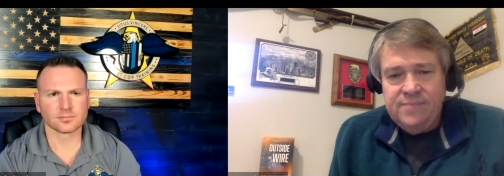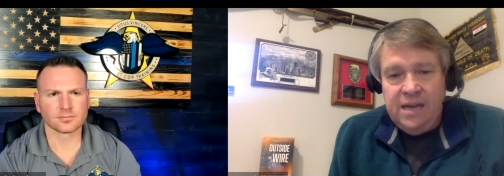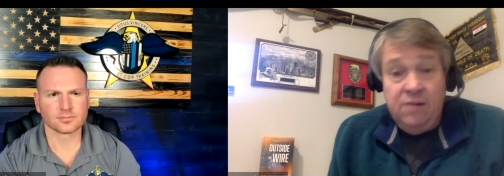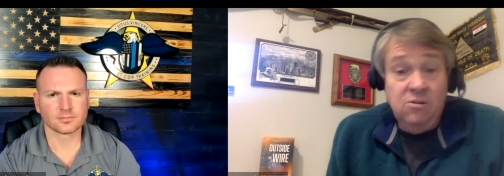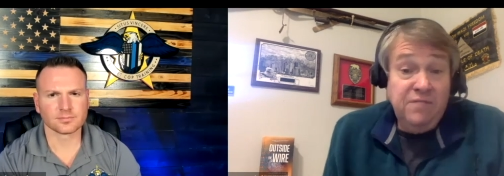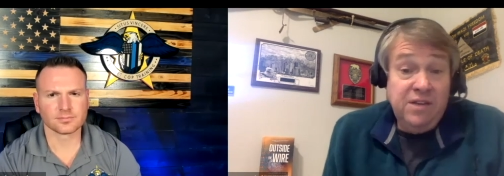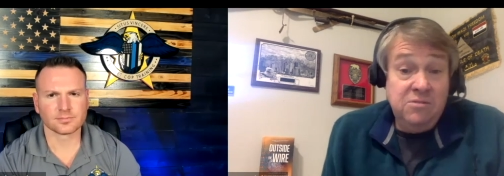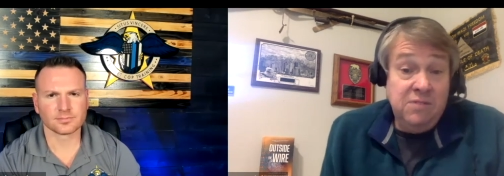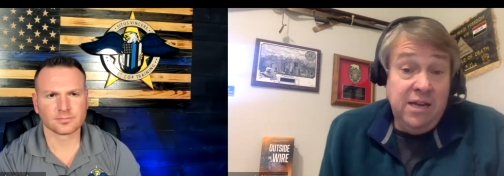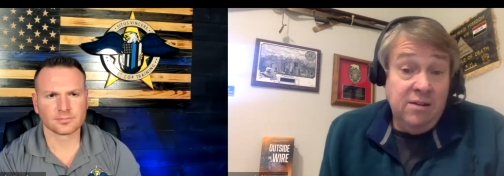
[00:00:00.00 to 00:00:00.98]
Speaker 1: i don't know if they do
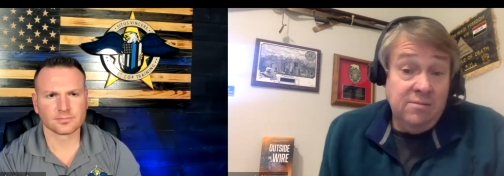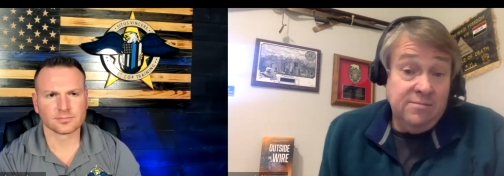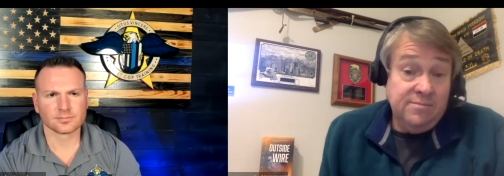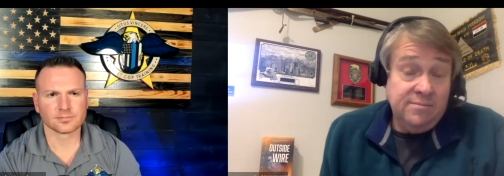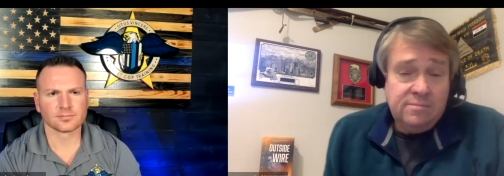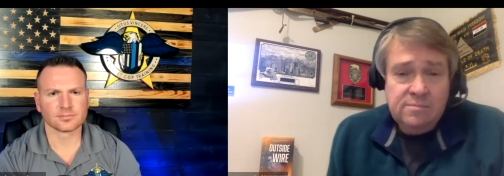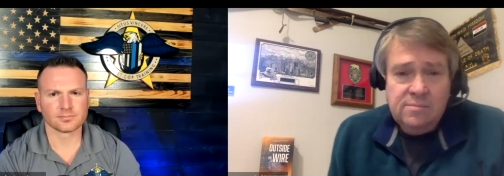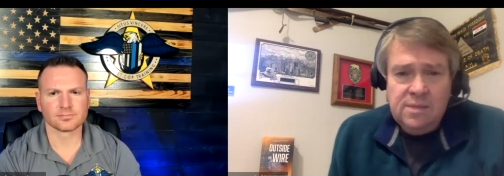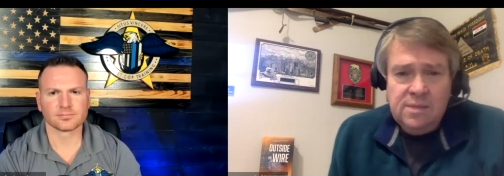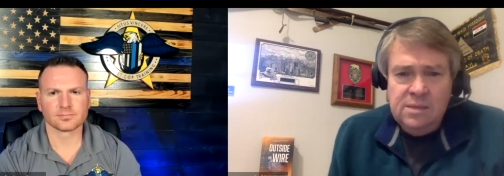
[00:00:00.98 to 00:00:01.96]
now
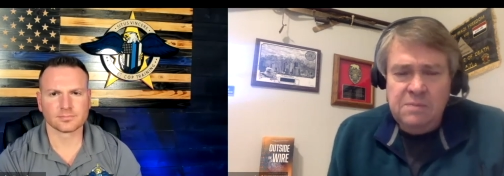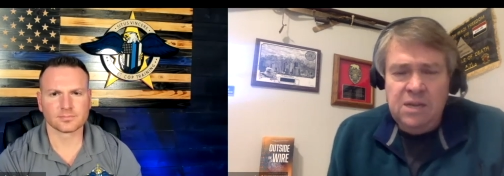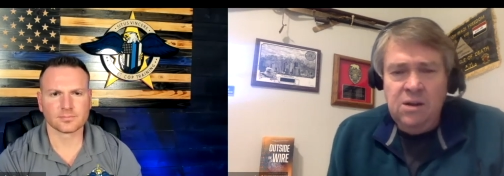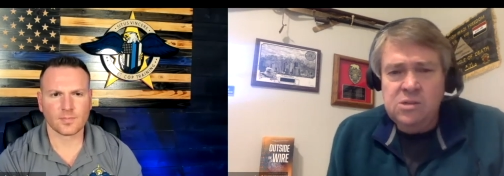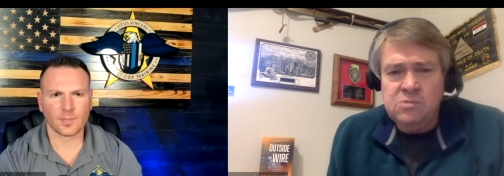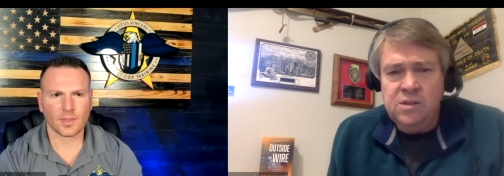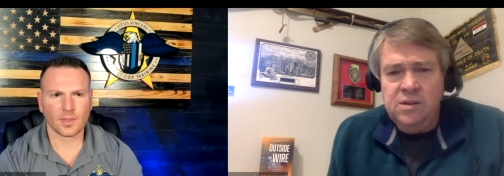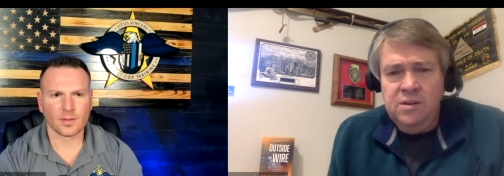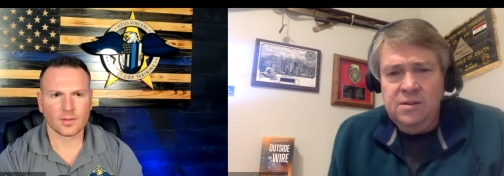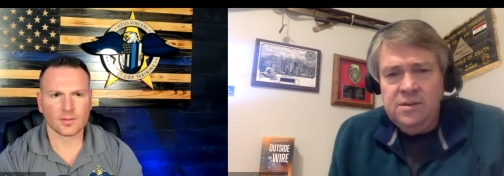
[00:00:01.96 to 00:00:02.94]
to be honest
Speaker 2: with you
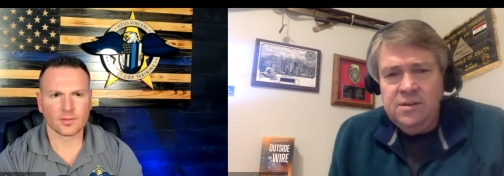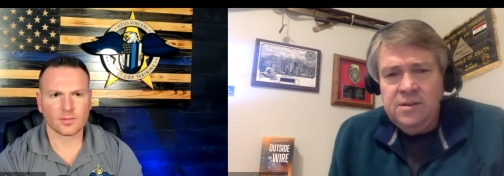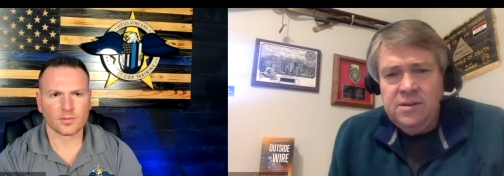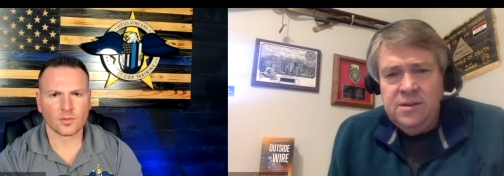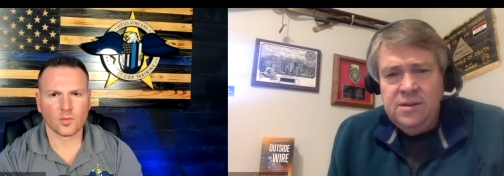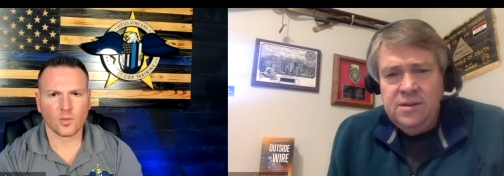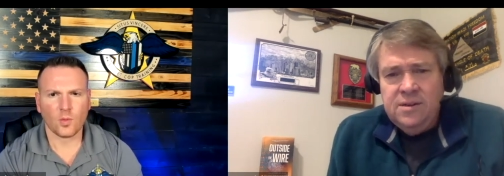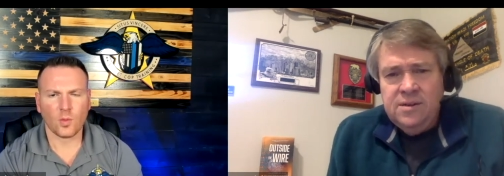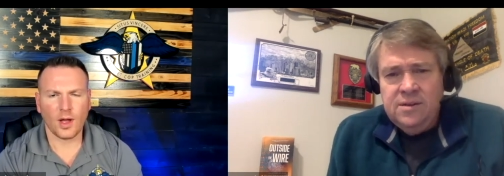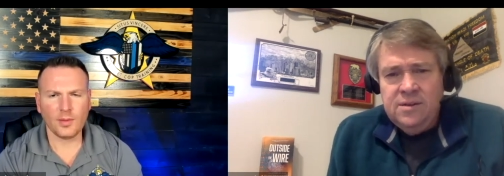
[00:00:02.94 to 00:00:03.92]

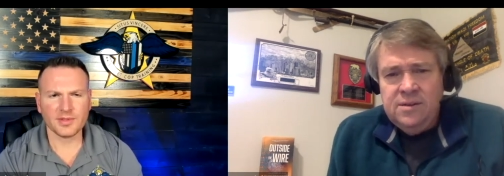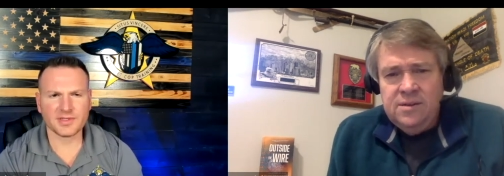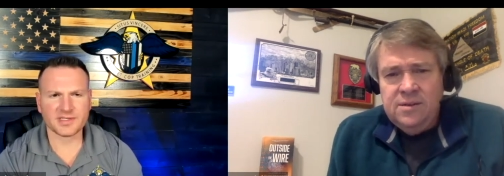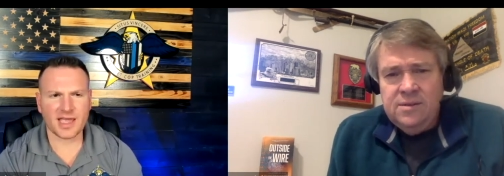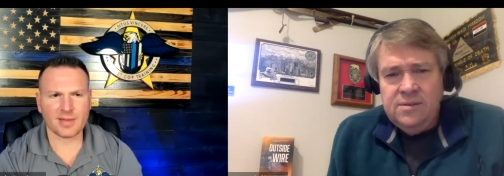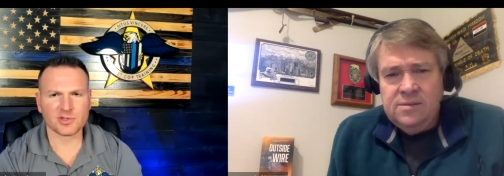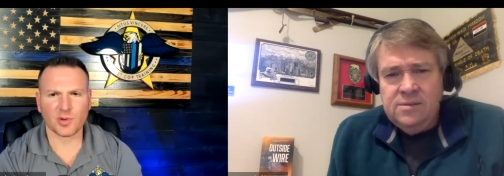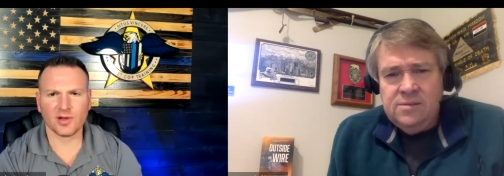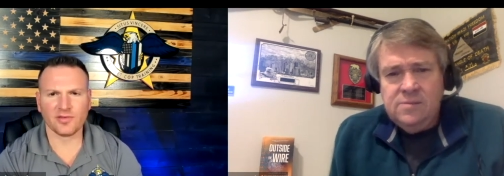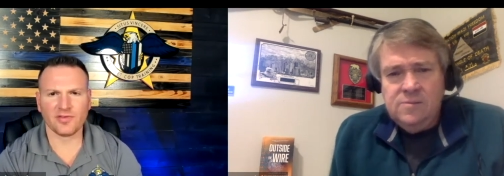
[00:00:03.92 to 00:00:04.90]
why was sam
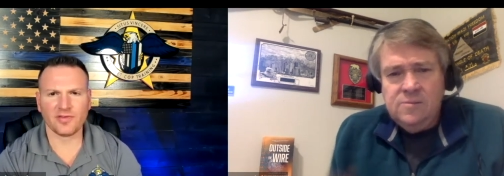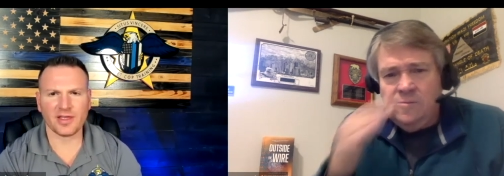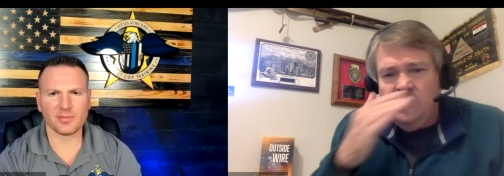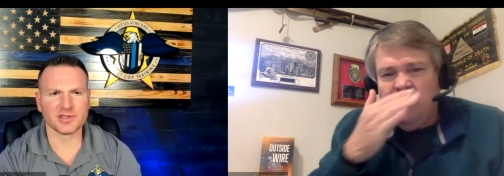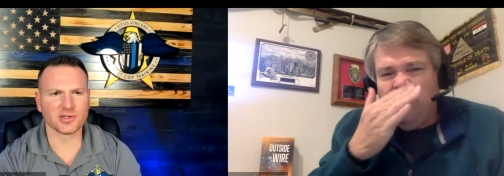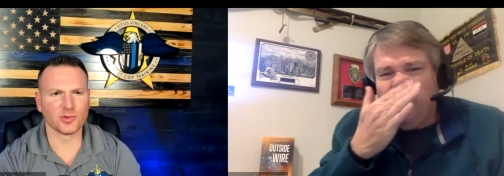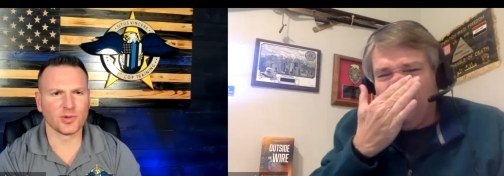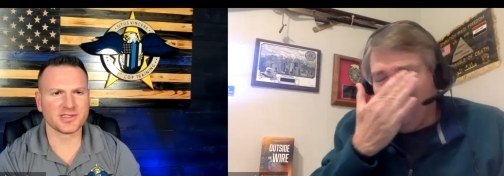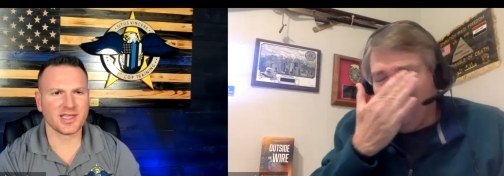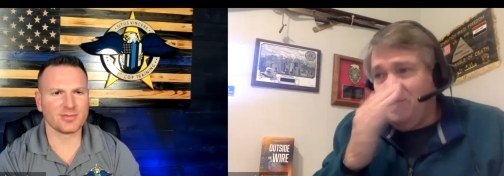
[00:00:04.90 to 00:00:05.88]
12 famous who
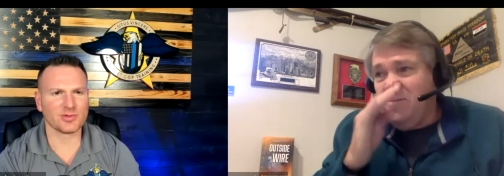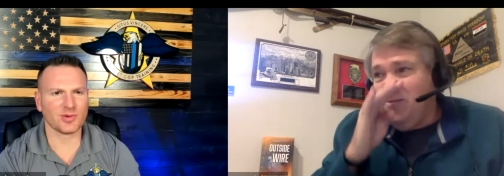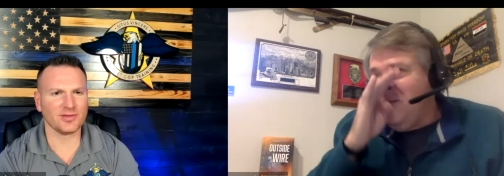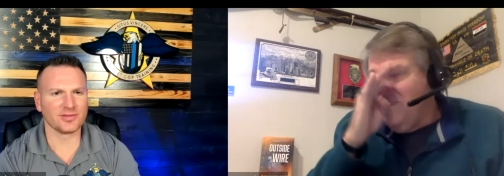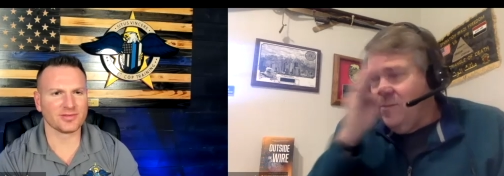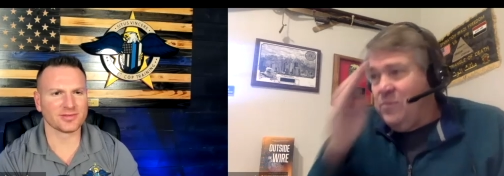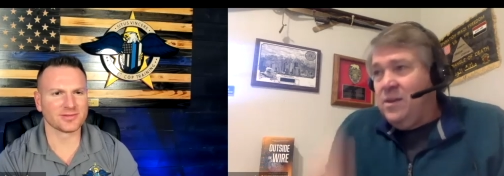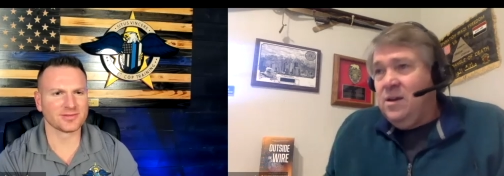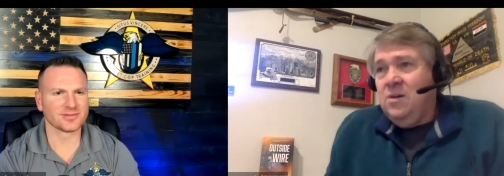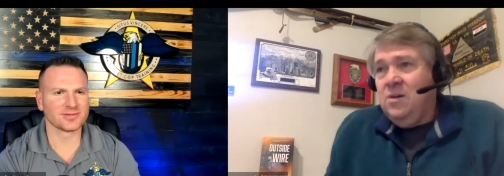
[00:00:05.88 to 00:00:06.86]
was sam 12
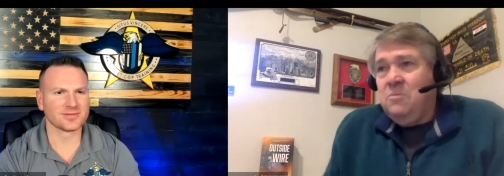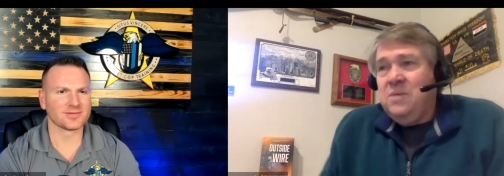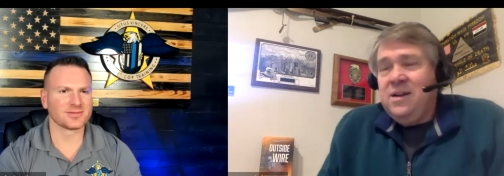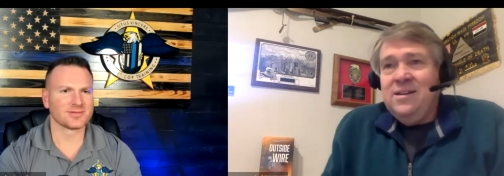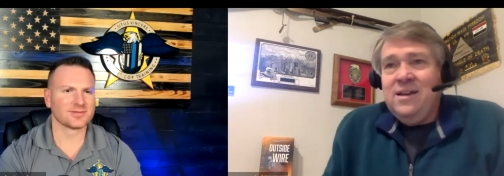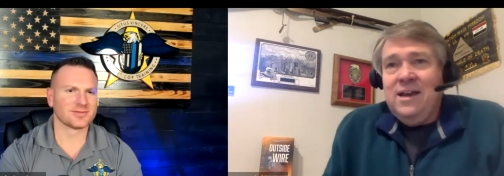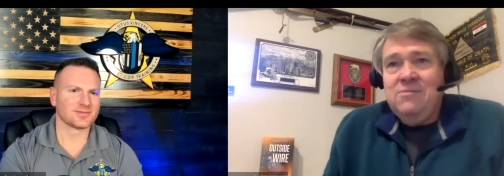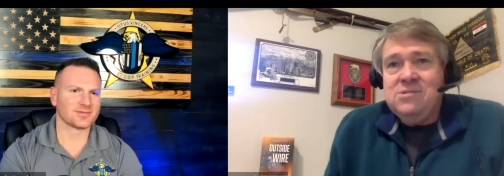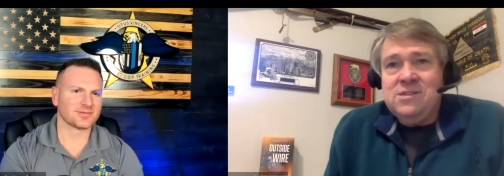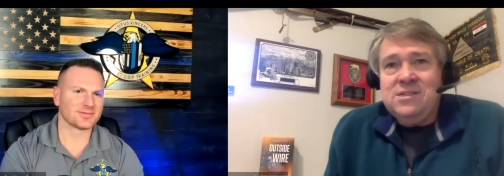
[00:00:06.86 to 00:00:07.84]
Speaker 1: oh my God, the guy
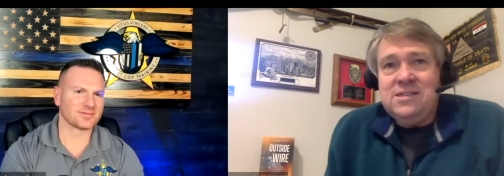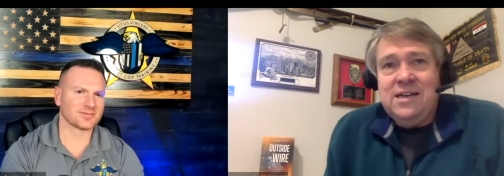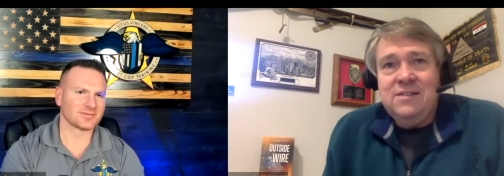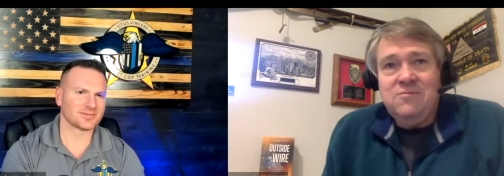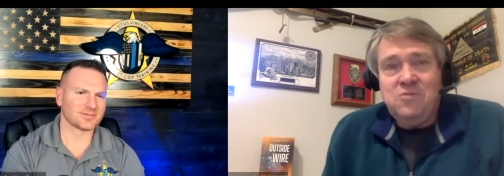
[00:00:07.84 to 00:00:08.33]
was a detective for a